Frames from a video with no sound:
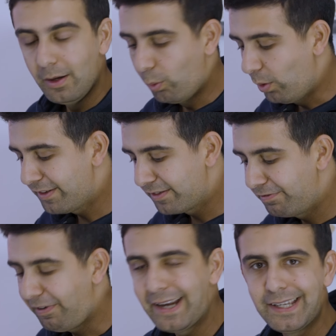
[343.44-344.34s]
was
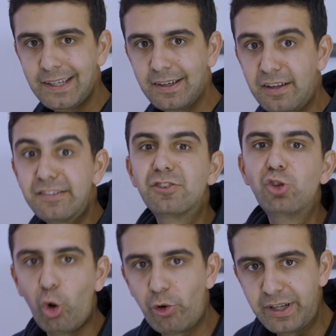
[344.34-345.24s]
finding a
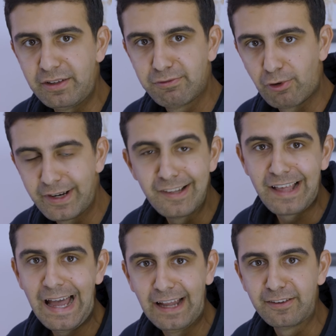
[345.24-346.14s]
story for this
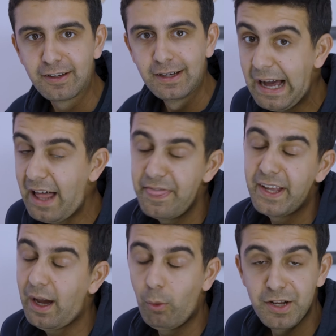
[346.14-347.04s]
ad. I
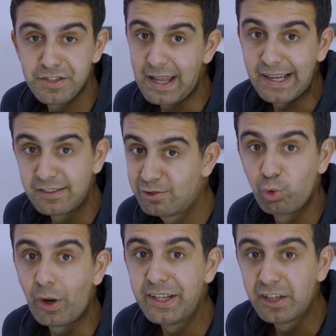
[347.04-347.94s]
think I watched like
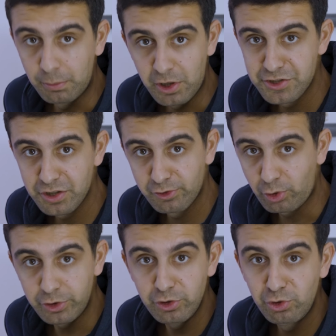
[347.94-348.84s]
twenty commercials
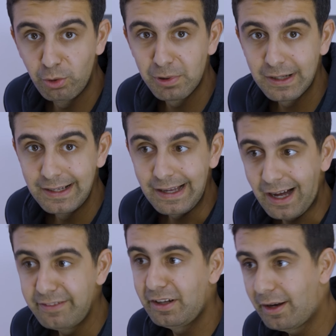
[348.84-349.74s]
on YouTube
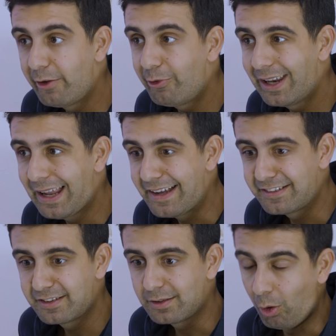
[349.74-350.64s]
until I
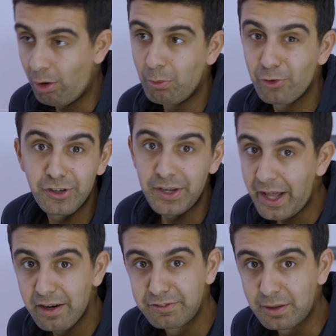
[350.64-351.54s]
realized almost
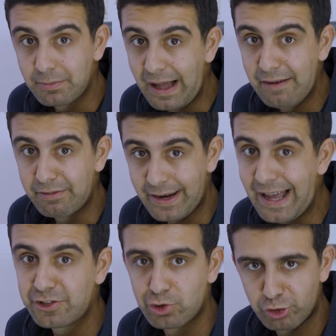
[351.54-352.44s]
none of them have an
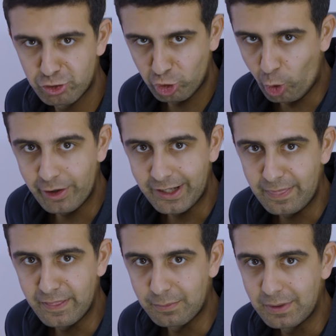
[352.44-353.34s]
actual story
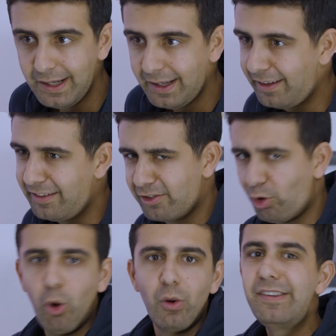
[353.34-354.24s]
in them. There's
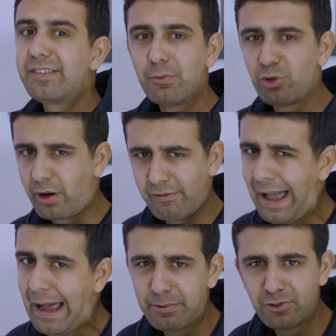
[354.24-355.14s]
always some sort of
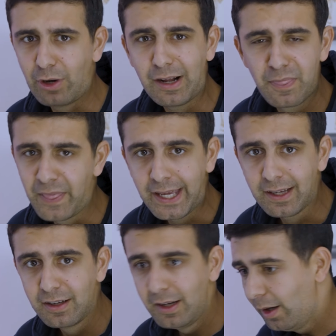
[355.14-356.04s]
abstract
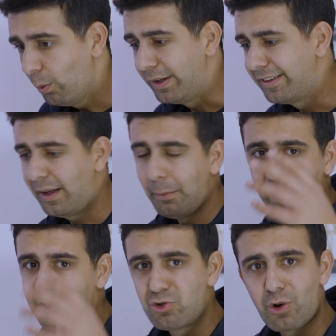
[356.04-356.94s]
thing with
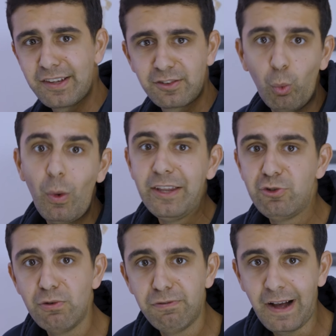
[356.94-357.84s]
somebody dressed way
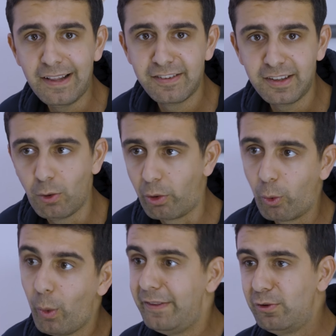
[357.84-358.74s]
too fancy
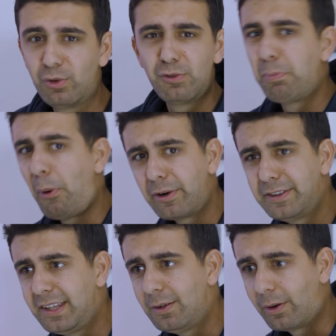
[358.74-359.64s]
or way too sporty,